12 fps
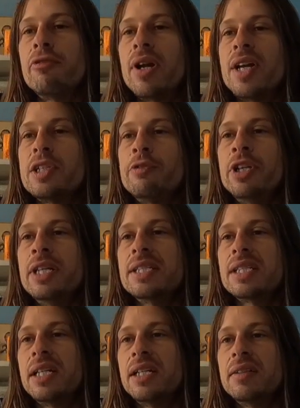philosophy
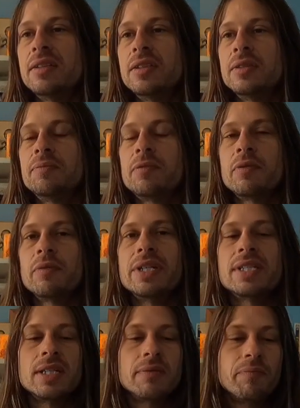is
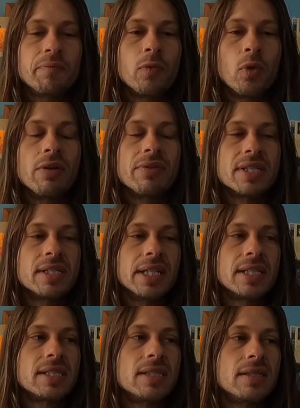one of the
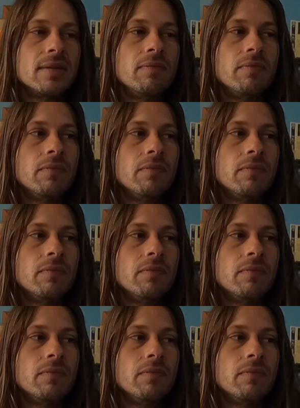six